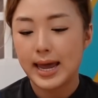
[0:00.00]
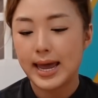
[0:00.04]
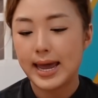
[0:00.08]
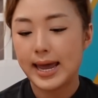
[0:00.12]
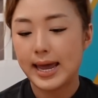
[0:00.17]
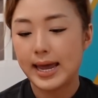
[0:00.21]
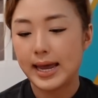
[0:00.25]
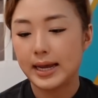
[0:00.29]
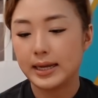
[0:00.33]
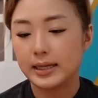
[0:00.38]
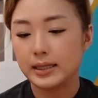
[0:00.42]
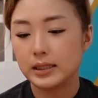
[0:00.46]

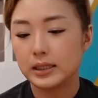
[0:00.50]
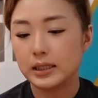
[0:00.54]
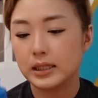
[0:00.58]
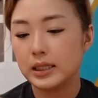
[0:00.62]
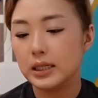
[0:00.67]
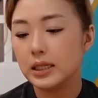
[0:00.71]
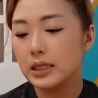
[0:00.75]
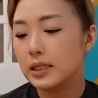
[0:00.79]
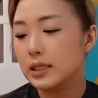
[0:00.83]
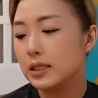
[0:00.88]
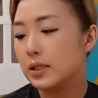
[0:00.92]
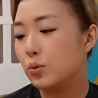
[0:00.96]
And
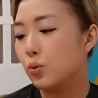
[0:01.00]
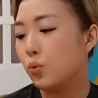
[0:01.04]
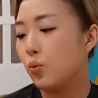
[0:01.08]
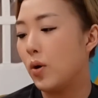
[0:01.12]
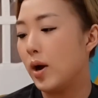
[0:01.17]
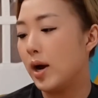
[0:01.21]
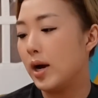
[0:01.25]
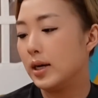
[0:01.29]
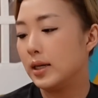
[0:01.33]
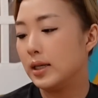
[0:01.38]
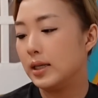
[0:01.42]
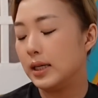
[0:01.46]
this
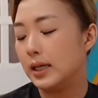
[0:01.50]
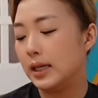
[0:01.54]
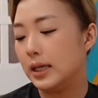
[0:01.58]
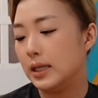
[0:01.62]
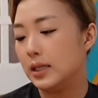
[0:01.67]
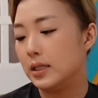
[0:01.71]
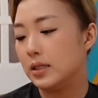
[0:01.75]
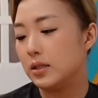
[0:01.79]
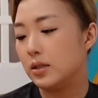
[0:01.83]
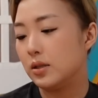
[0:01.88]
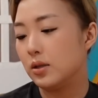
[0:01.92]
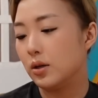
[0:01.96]
one
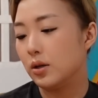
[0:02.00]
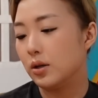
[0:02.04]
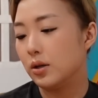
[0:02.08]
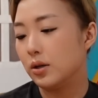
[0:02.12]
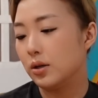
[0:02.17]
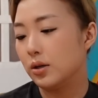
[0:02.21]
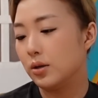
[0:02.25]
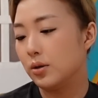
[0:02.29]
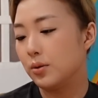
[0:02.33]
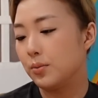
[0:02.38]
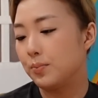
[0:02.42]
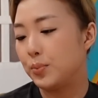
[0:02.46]
is
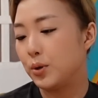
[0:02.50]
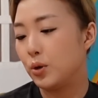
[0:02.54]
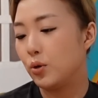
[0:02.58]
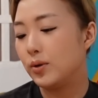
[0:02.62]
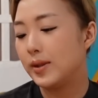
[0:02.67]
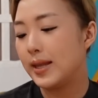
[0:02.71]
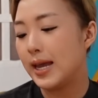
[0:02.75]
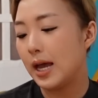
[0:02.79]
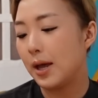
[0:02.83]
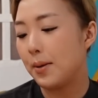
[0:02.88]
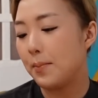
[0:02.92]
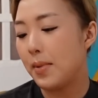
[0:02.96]
the
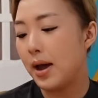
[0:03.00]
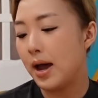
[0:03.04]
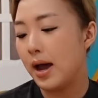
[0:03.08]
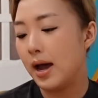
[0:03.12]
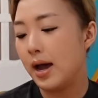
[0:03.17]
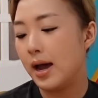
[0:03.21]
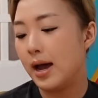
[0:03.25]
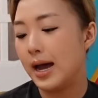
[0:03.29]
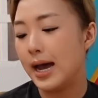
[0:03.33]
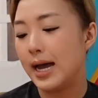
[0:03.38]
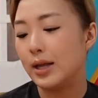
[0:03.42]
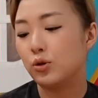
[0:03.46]

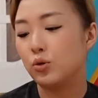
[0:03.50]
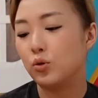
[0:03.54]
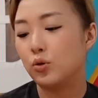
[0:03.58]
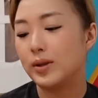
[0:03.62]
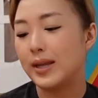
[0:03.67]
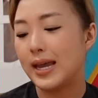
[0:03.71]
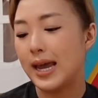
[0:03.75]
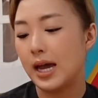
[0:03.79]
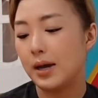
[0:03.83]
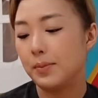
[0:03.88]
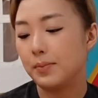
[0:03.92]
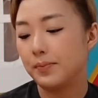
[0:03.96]
Bioderma
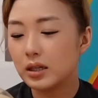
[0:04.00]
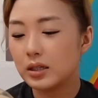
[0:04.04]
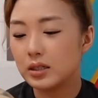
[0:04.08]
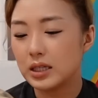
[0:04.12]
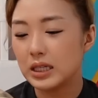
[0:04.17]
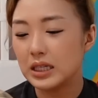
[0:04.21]
Atoderm.